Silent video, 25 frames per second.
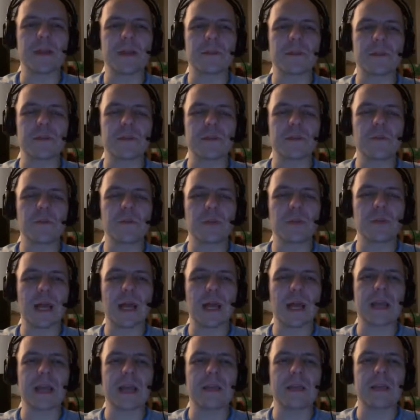so 2
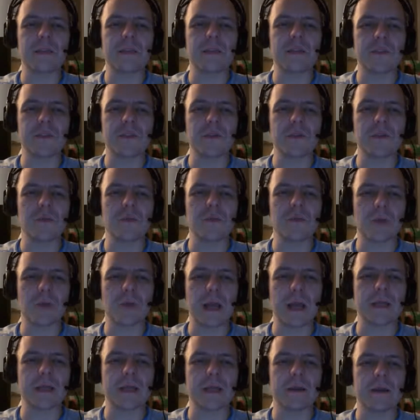black and 2
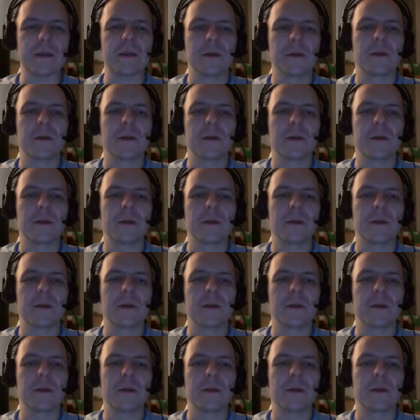red